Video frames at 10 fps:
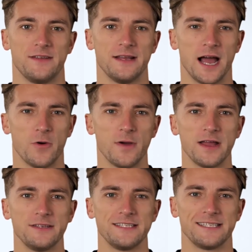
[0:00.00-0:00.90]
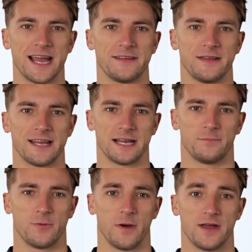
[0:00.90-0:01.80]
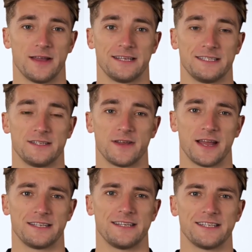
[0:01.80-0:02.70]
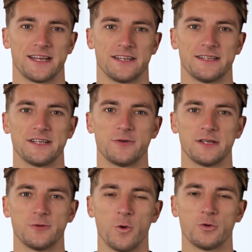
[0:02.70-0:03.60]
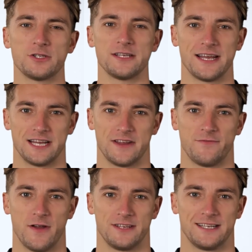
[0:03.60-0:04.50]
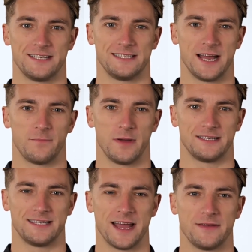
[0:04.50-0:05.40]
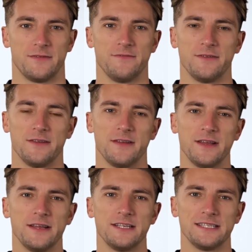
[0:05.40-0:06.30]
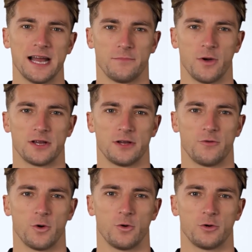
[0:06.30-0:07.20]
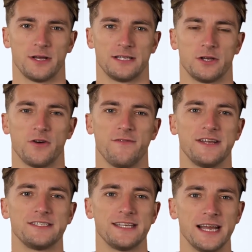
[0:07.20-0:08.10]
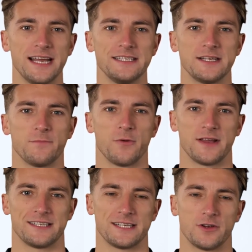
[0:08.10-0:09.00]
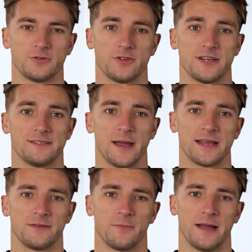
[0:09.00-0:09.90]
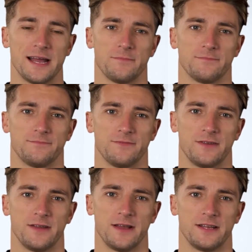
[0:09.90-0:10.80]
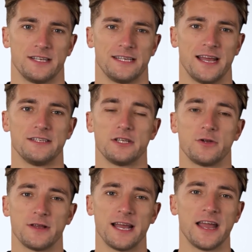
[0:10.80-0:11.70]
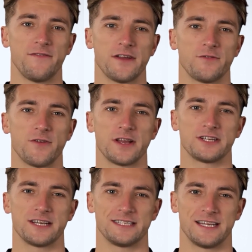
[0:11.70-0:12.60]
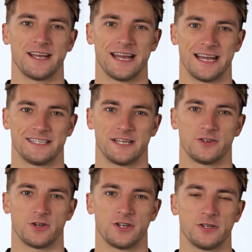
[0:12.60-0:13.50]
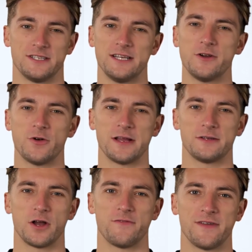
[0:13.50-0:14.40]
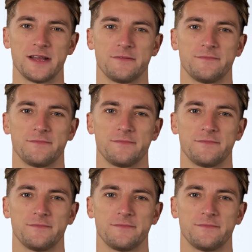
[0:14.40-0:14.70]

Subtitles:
Now we understand the key proponents, let's discuss the Swiss water decaf process step by step. Step 1. The raw green coffee is cleaned and pre-soaked to expand the bean. Step 2. The caffeine-free GCE is introduced to the green coffee.